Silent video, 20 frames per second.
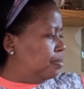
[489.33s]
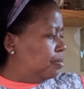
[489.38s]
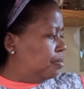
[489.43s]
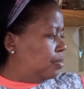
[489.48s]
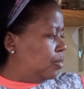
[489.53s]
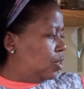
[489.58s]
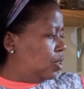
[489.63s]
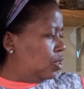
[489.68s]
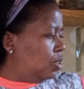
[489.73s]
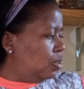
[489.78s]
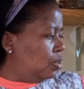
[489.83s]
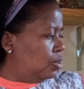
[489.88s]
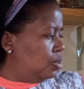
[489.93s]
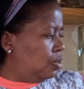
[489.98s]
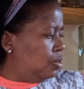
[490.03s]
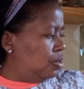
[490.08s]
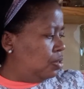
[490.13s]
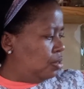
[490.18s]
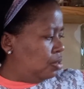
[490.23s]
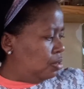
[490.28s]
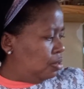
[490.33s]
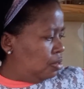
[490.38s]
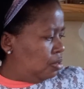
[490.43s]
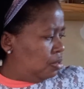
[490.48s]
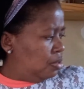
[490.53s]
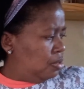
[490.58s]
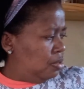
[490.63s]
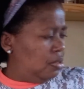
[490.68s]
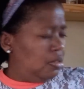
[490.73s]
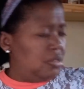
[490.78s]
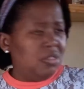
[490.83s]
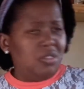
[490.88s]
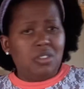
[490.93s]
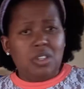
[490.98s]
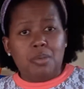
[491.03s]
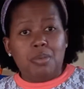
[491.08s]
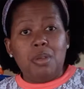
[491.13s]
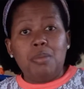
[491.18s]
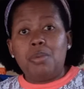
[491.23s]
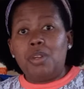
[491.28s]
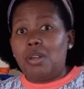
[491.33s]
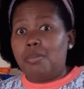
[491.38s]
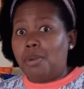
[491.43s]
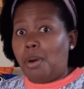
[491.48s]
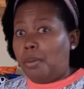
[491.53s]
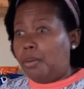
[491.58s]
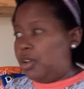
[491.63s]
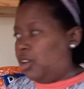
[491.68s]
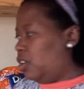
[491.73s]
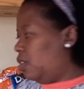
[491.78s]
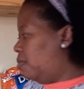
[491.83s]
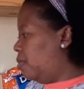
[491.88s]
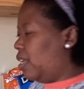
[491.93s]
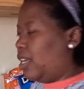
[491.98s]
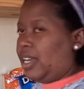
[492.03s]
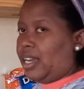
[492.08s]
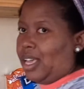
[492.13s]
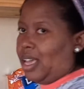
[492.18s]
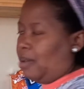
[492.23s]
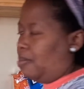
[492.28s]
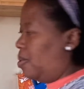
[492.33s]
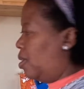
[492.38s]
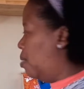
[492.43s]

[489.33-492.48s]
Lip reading: So the people are probably going to be unhappy